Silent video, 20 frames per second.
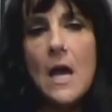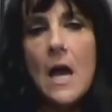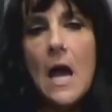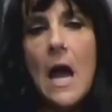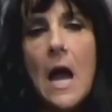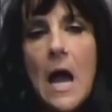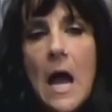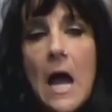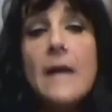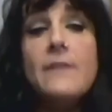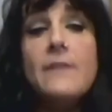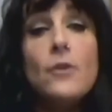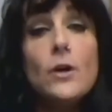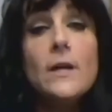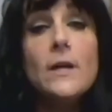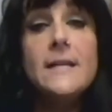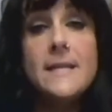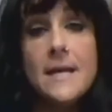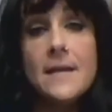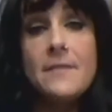I've
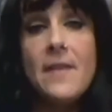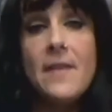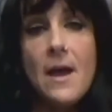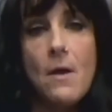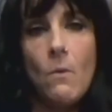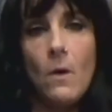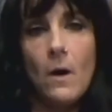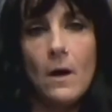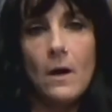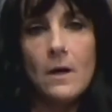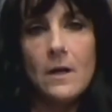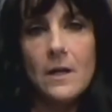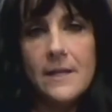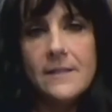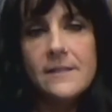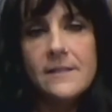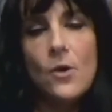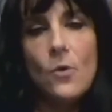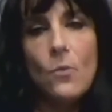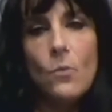already done that work.
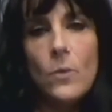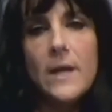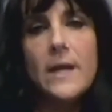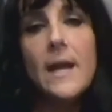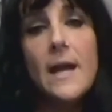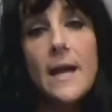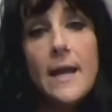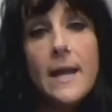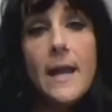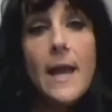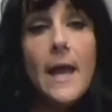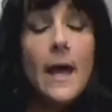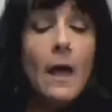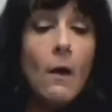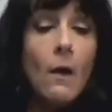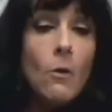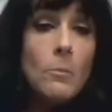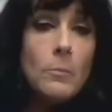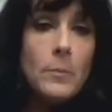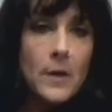And so when I
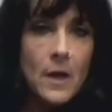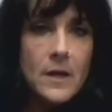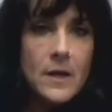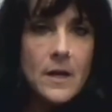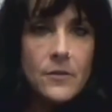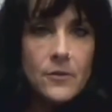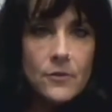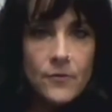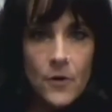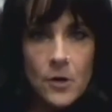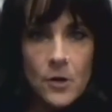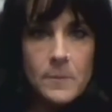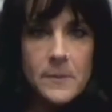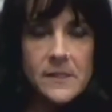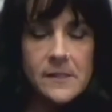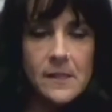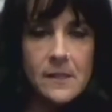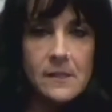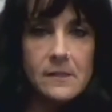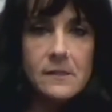help another
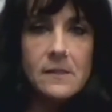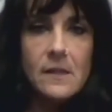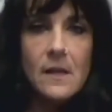pharmacist,